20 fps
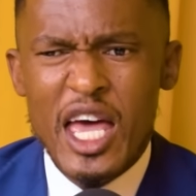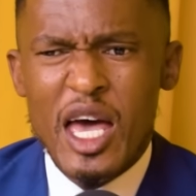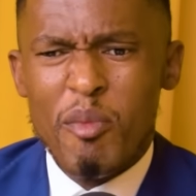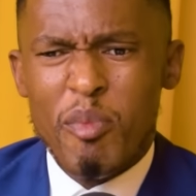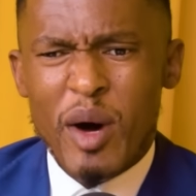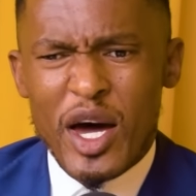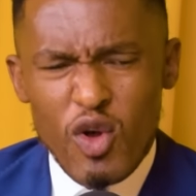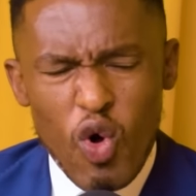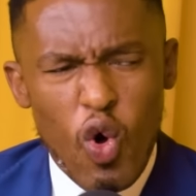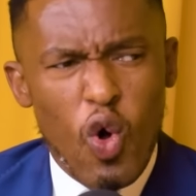
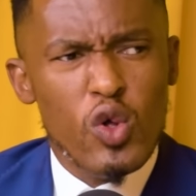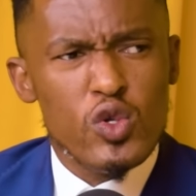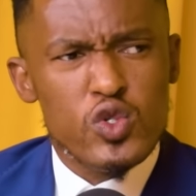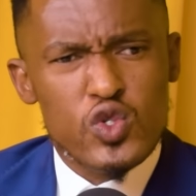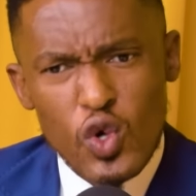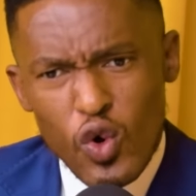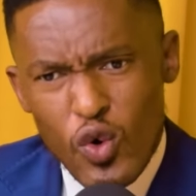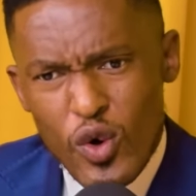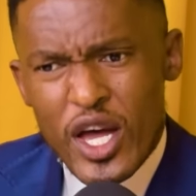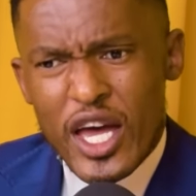But
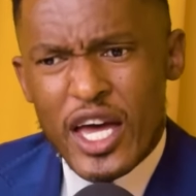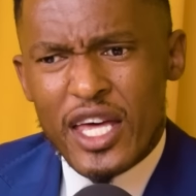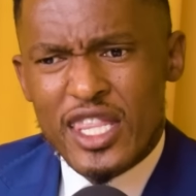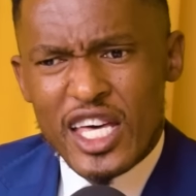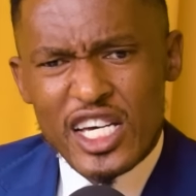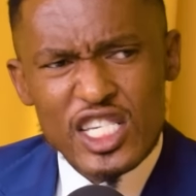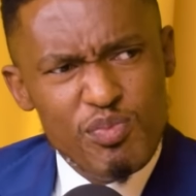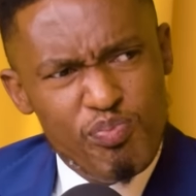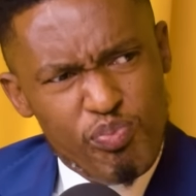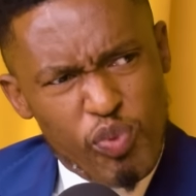also,
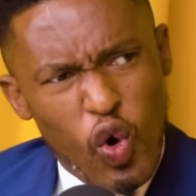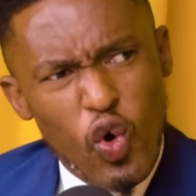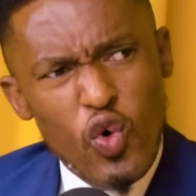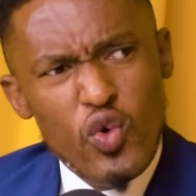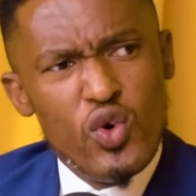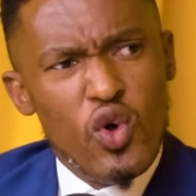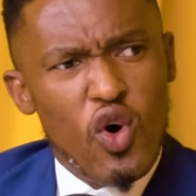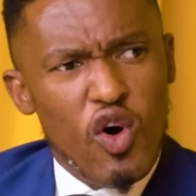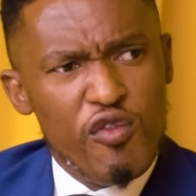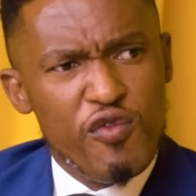this
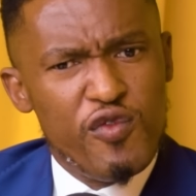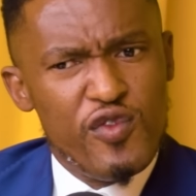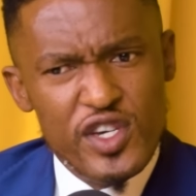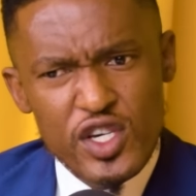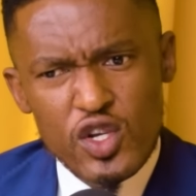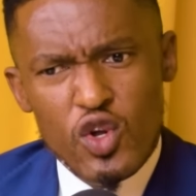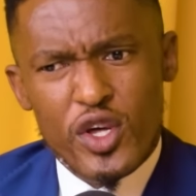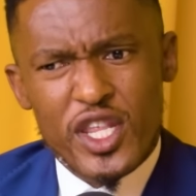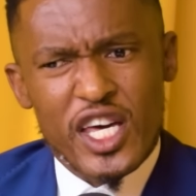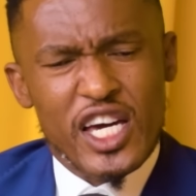bone of, you
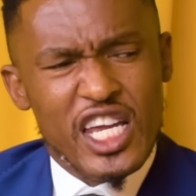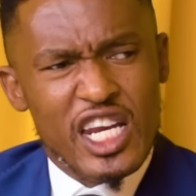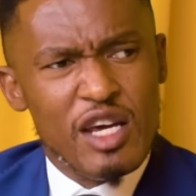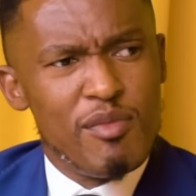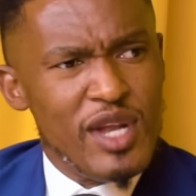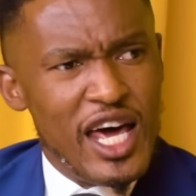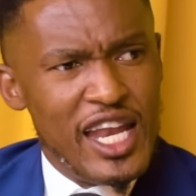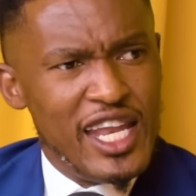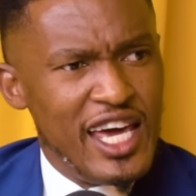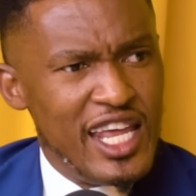know, the
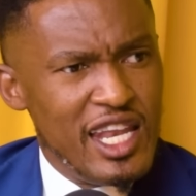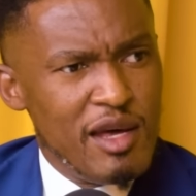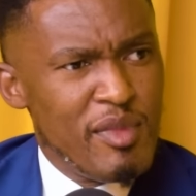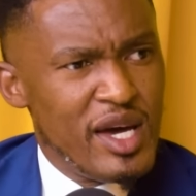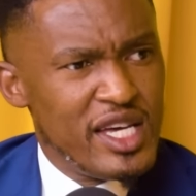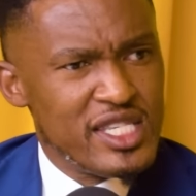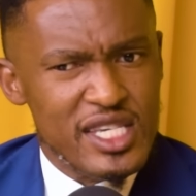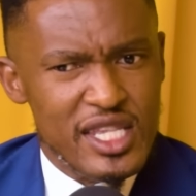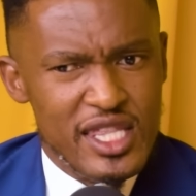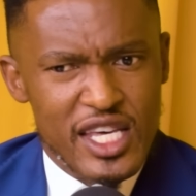criminal
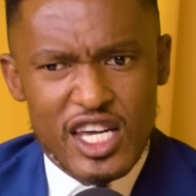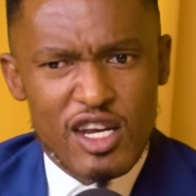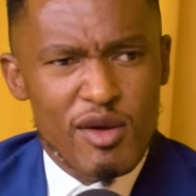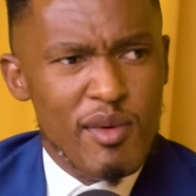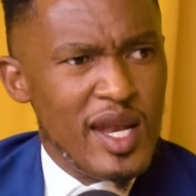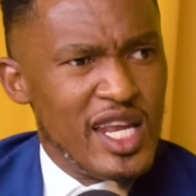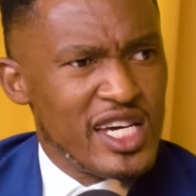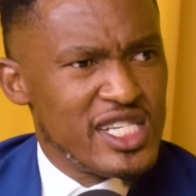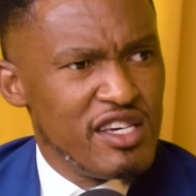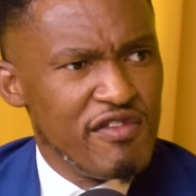elements and the
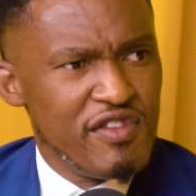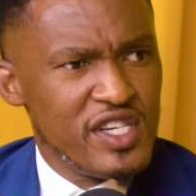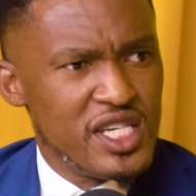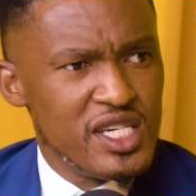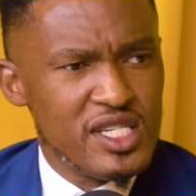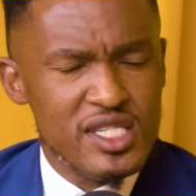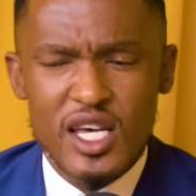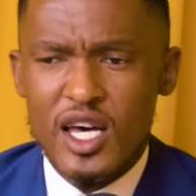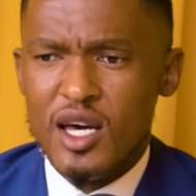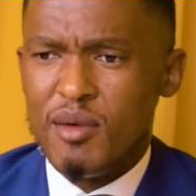criminal
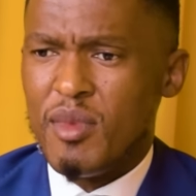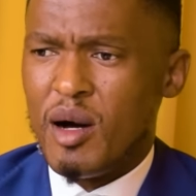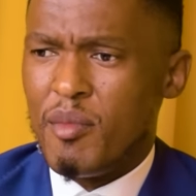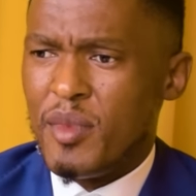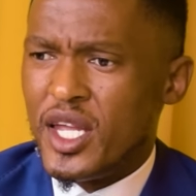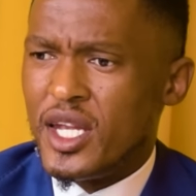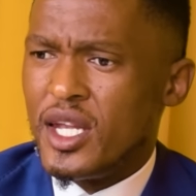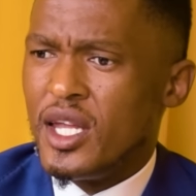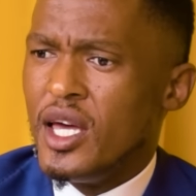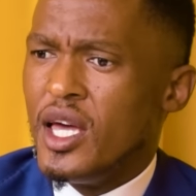activities. My
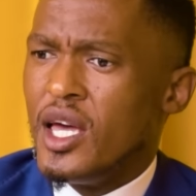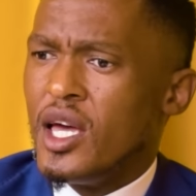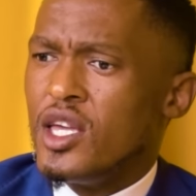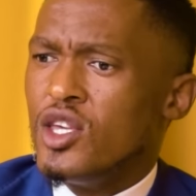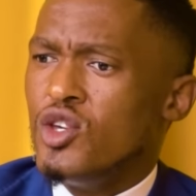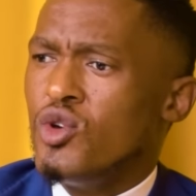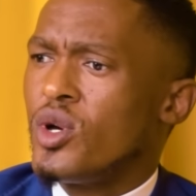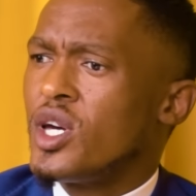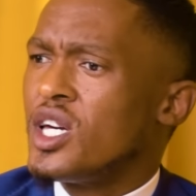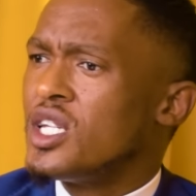man,
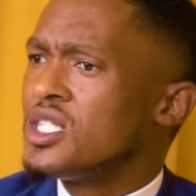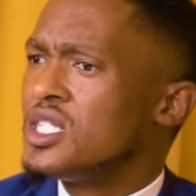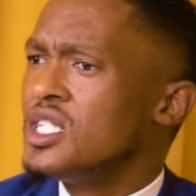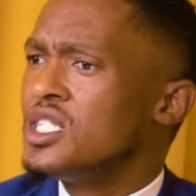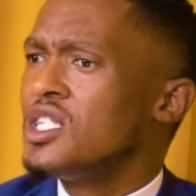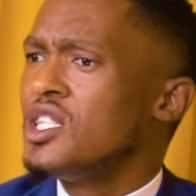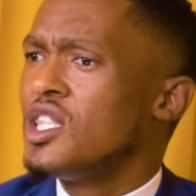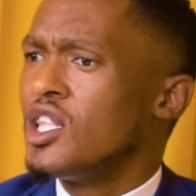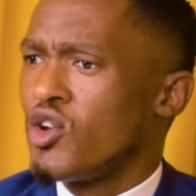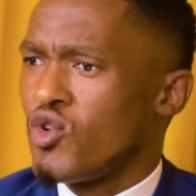you can sit
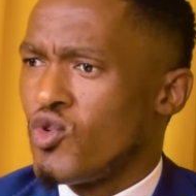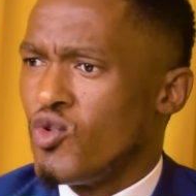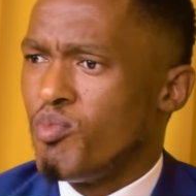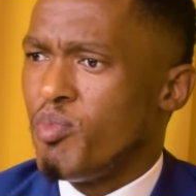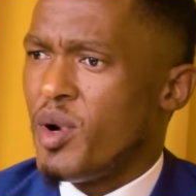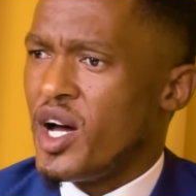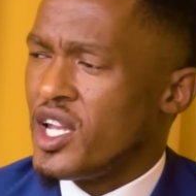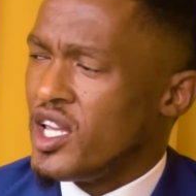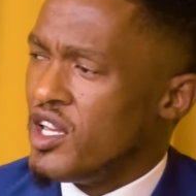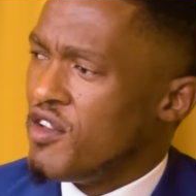in the room,
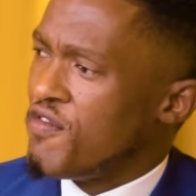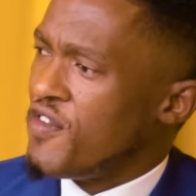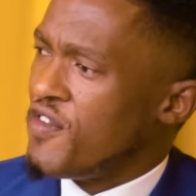but if